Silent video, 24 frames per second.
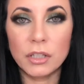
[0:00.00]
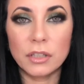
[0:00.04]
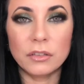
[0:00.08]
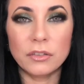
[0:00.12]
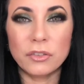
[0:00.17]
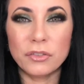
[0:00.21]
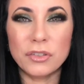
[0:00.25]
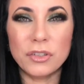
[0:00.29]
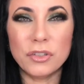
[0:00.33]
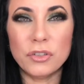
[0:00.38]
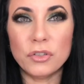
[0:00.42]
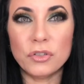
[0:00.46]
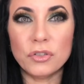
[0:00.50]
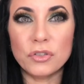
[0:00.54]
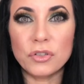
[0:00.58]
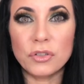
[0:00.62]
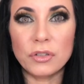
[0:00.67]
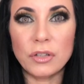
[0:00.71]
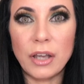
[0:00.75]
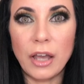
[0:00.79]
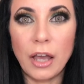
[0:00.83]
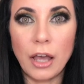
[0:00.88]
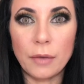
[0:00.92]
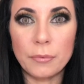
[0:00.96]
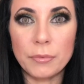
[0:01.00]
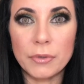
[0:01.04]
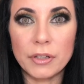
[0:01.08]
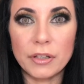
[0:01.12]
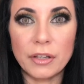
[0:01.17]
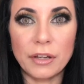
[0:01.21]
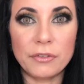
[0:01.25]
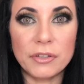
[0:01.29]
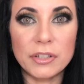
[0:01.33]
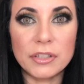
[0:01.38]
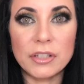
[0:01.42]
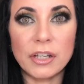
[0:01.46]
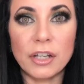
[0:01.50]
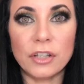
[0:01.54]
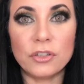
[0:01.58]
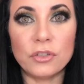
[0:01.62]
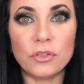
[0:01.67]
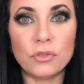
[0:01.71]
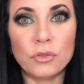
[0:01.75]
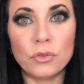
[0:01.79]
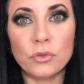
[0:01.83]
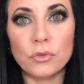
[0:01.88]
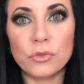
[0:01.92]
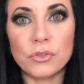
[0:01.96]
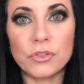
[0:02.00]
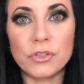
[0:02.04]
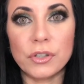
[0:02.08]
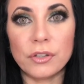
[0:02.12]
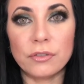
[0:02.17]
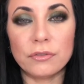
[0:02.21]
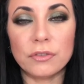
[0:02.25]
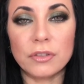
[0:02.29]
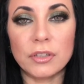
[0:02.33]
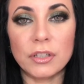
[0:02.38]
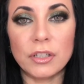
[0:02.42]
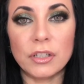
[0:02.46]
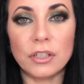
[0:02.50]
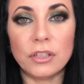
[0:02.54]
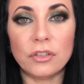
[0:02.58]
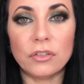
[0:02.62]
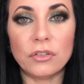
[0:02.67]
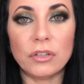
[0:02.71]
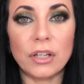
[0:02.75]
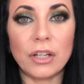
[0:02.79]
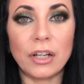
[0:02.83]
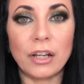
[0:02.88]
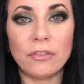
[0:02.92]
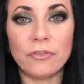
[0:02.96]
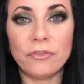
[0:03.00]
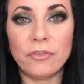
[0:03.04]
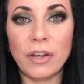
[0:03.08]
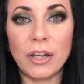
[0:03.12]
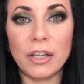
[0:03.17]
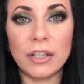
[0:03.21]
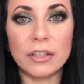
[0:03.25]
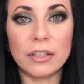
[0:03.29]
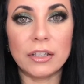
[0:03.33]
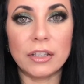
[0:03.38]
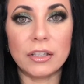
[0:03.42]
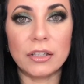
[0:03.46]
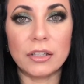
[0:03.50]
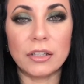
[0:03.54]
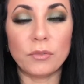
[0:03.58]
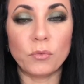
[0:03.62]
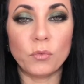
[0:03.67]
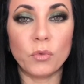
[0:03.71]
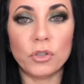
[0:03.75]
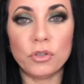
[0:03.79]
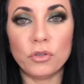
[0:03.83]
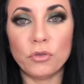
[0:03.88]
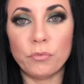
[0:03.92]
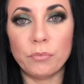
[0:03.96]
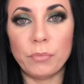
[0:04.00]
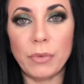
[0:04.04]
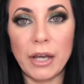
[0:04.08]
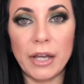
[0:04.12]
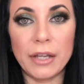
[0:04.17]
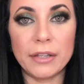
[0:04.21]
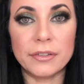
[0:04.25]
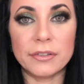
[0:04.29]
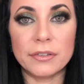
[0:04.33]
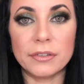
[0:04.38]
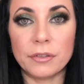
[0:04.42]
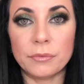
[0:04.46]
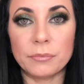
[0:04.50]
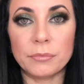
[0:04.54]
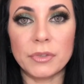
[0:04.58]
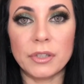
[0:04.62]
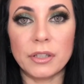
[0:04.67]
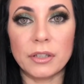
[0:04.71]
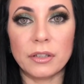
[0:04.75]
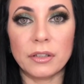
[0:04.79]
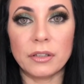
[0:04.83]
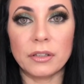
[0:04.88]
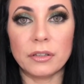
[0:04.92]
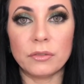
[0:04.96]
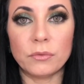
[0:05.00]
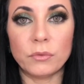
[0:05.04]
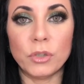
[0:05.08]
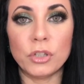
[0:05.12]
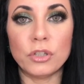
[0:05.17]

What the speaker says: Doesn't usually happen. Every time you lose something, you cannot find it, and when you buy something,